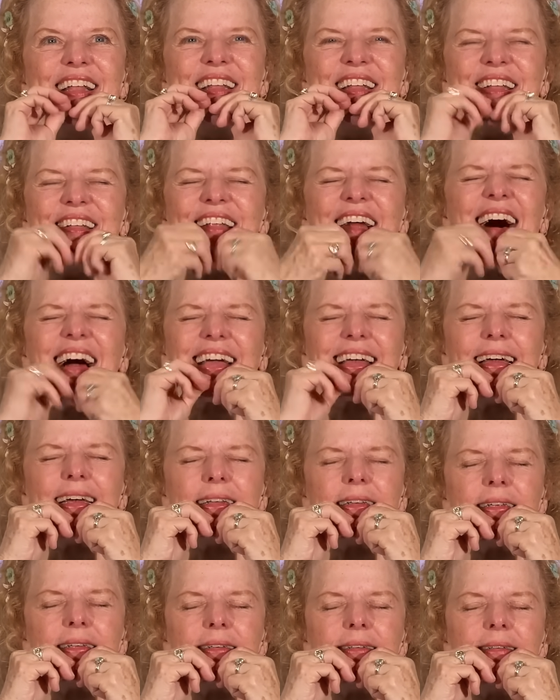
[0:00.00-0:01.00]
Lock
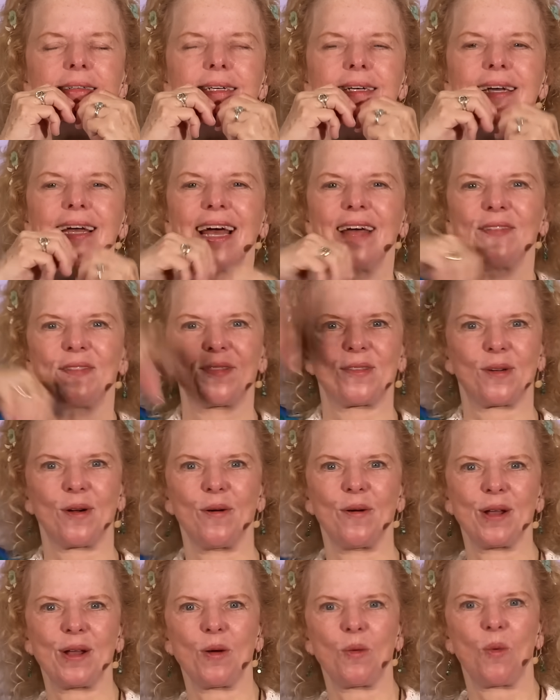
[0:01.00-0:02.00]
it and
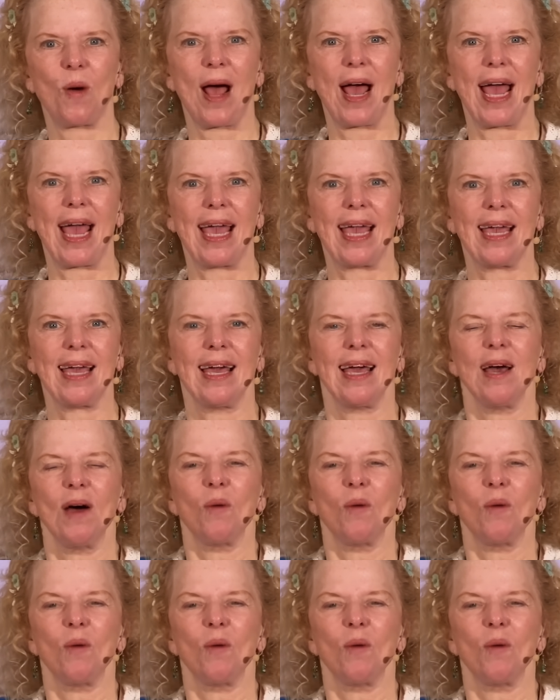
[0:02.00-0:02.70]
throw it away.